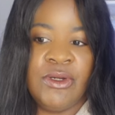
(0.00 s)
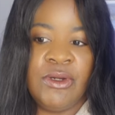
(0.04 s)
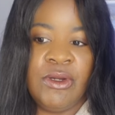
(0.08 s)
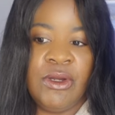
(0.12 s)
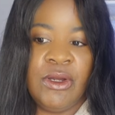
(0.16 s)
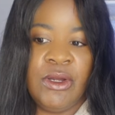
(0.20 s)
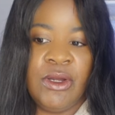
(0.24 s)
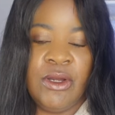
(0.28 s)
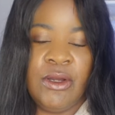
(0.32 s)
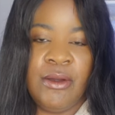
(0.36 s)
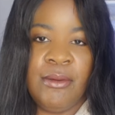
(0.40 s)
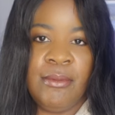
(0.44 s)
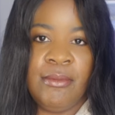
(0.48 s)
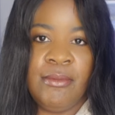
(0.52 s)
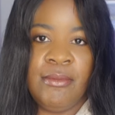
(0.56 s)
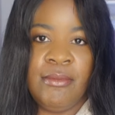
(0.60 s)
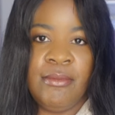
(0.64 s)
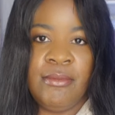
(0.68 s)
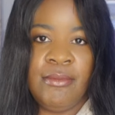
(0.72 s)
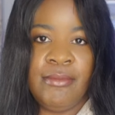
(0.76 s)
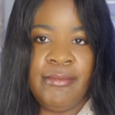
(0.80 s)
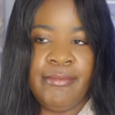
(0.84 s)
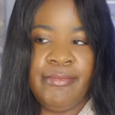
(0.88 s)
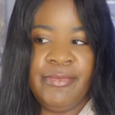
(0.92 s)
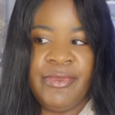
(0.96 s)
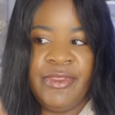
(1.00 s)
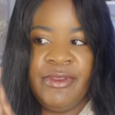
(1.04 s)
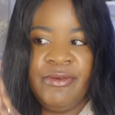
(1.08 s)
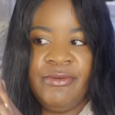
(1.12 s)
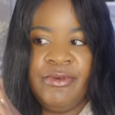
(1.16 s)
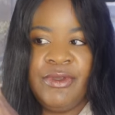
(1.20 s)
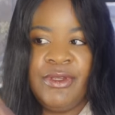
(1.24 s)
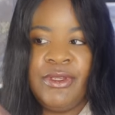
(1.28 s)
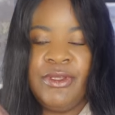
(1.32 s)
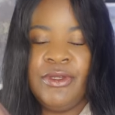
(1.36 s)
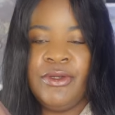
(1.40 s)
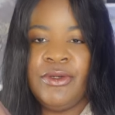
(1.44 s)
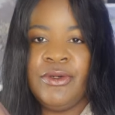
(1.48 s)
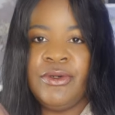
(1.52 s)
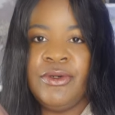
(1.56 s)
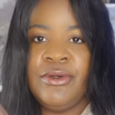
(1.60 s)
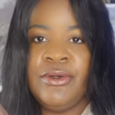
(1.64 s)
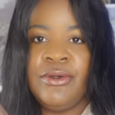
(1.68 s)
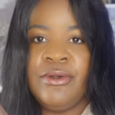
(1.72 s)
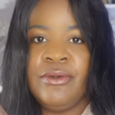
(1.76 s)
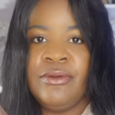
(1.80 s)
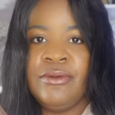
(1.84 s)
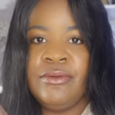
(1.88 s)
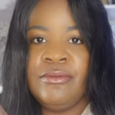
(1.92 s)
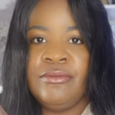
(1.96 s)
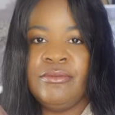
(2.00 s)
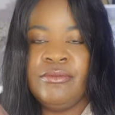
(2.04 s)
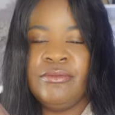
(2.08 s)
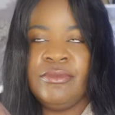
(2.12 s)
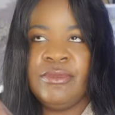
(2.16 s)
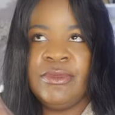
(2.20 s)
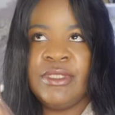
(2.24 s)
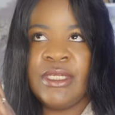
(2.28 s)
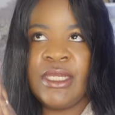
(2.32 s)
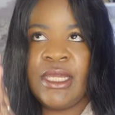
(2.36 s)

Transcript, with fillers: um, the video the